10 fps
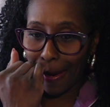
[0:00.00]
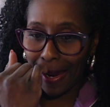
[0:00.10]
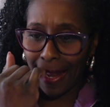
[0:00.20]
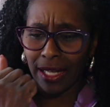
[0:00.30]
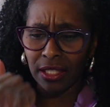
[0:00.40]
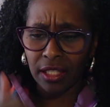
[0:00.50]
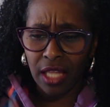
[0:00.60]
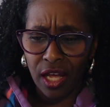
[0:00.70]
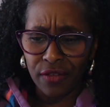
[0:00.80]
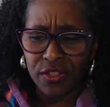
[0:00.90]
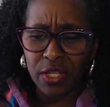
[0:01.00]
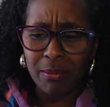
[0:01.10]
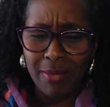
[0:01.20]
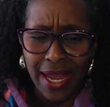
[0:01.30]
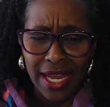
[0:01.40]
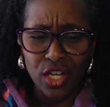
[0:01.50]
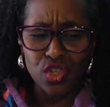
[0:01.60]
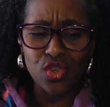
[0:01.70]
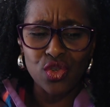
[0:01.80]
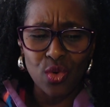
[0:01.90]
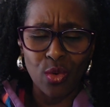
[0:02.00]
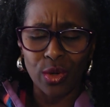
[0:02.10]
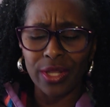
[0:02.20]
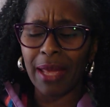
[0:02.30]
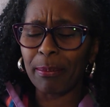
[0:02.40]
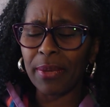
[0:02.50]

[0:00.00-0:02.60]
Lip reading: And I love to make sure that